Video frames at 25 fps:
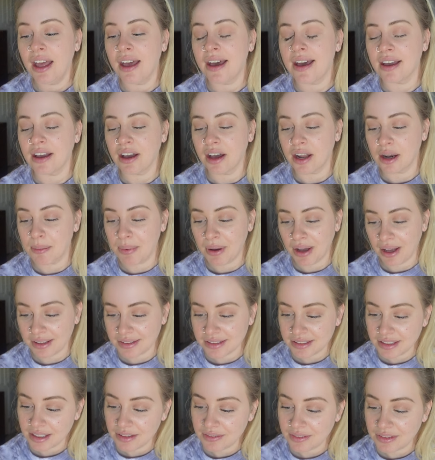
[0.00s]
I got a
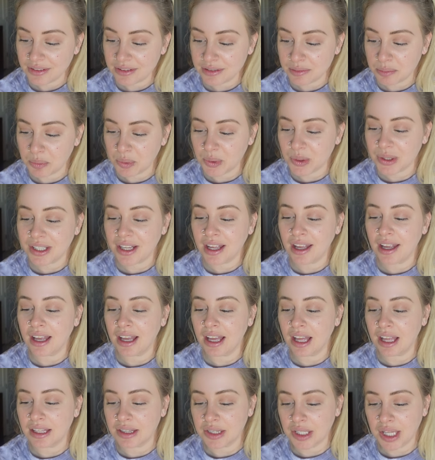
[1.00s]
positive this
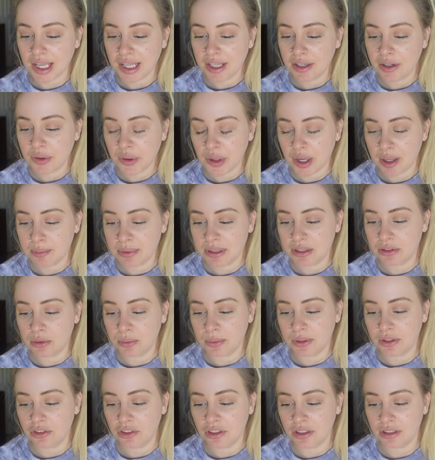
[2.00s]
morning, light crampy
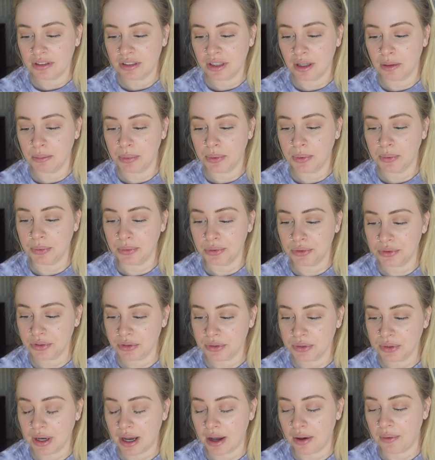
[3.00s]
twinges and pulls
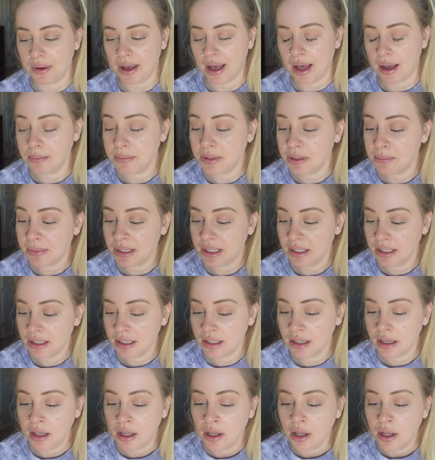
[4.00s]
throughout
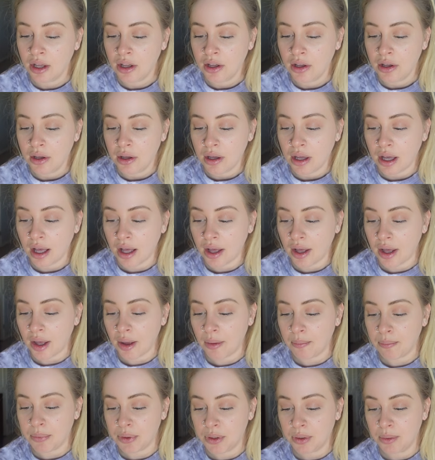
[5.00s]
abdomen.
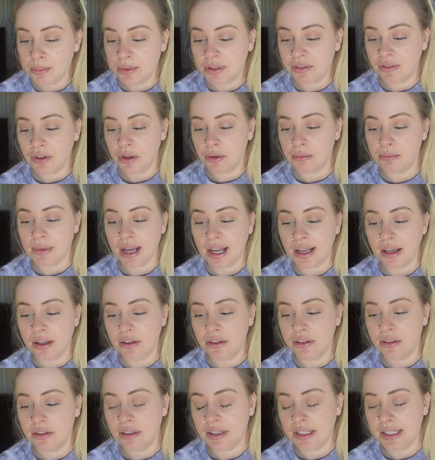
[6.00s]
Um, boobs feel
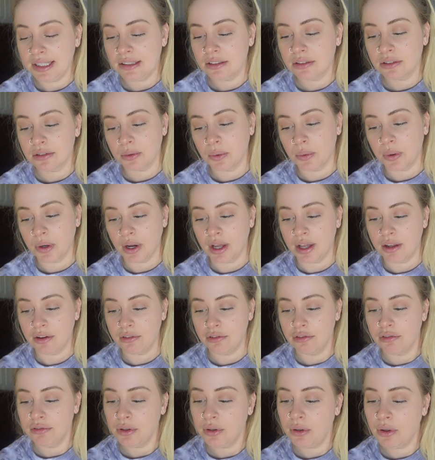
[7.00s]
mildly sore
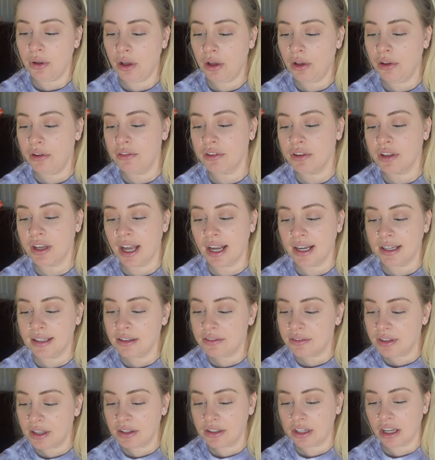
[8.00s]
and full. Kind
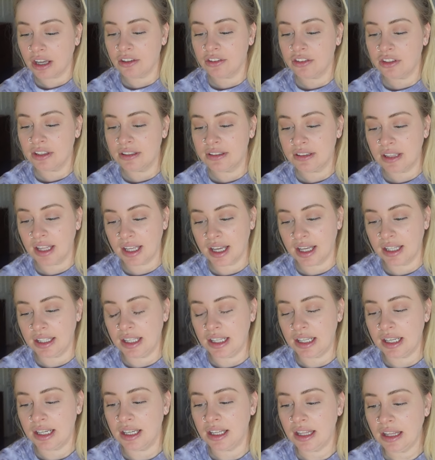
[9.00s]
of felt nauseous, like I
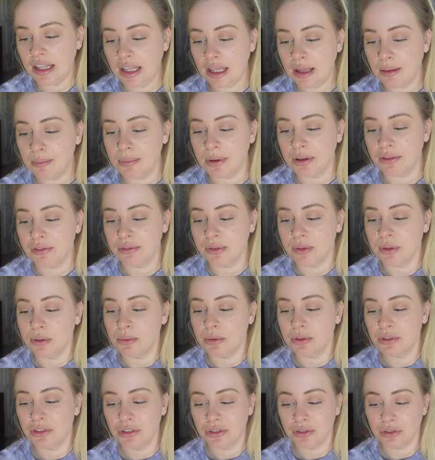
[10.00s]
needed to eat, but food
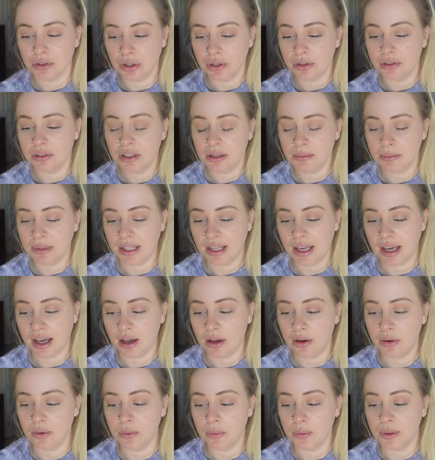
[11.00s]
was just grossing me
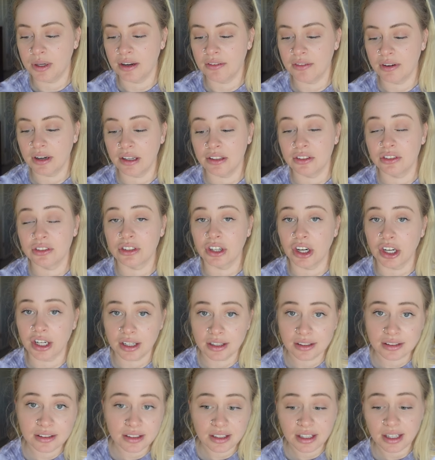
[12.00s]
out whenever I
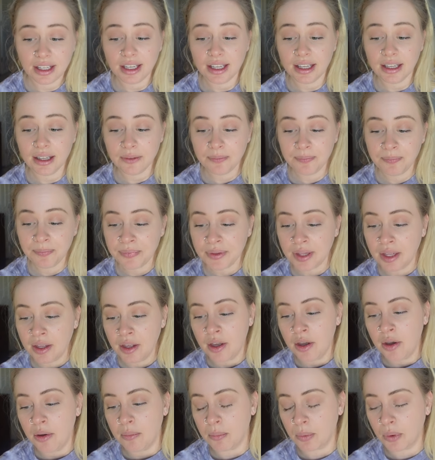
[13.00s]
started to eat.
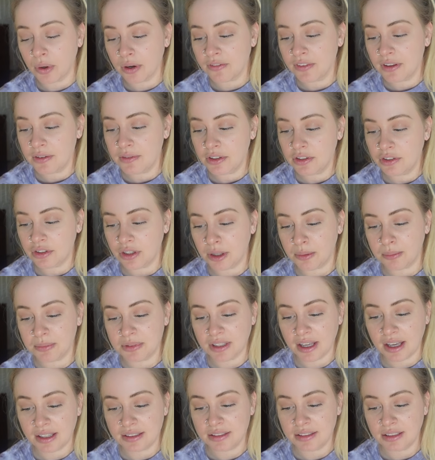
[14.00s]
More vivid
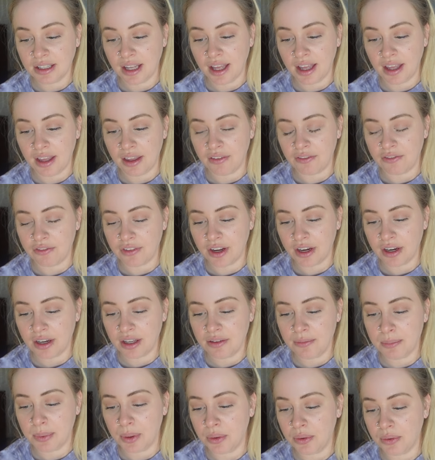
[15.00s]
dreams last night,
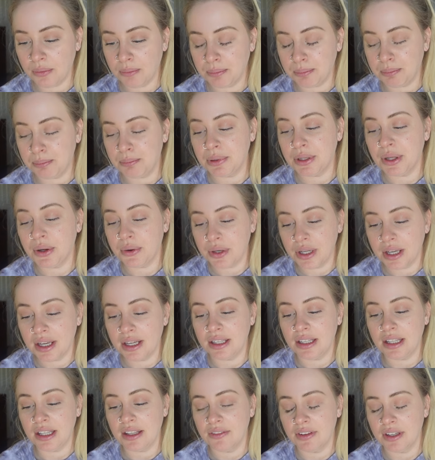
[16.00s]
very bo-
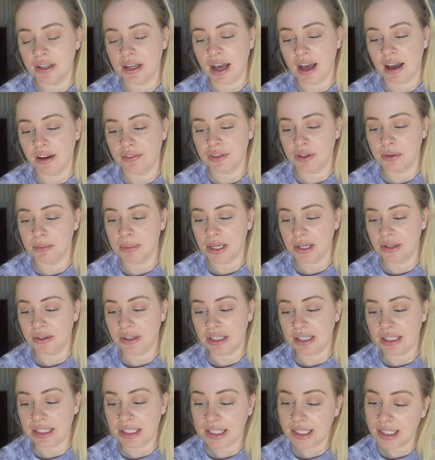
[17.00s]
bloated even after
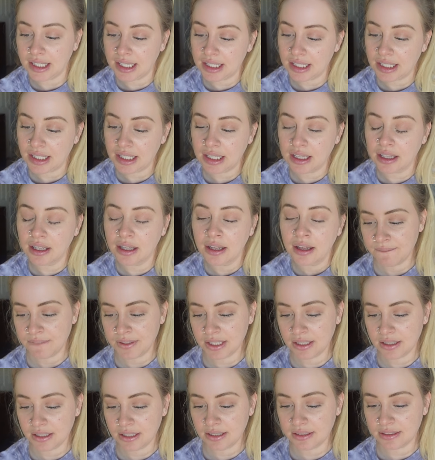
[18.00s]
barely eating,
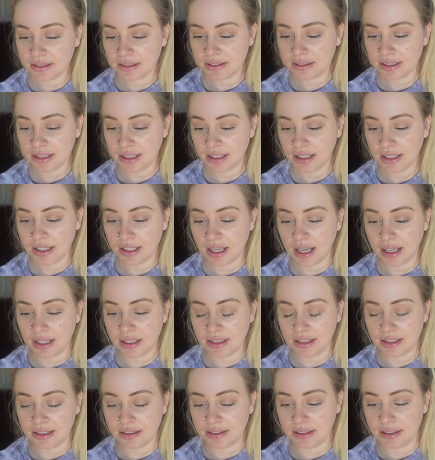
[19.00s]
feeling dizzy
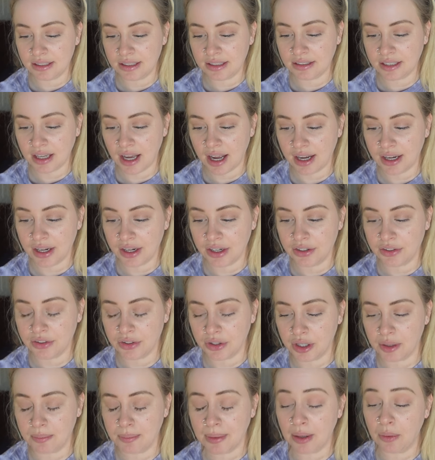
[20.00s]
and easily tired
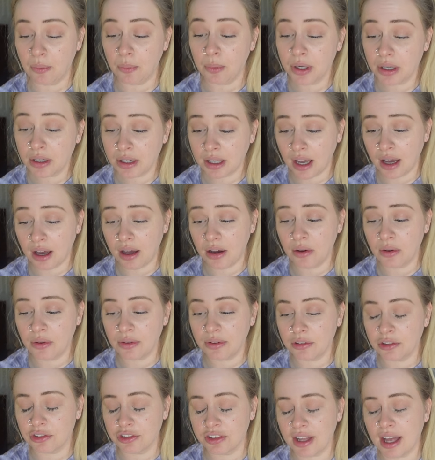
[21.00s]
during my
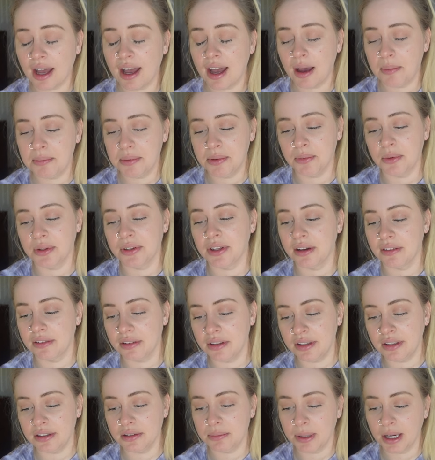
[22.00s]
workout, which that happened with
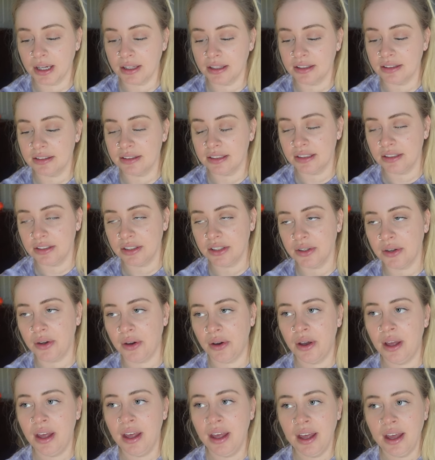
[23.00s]
Everly's pregnancy too.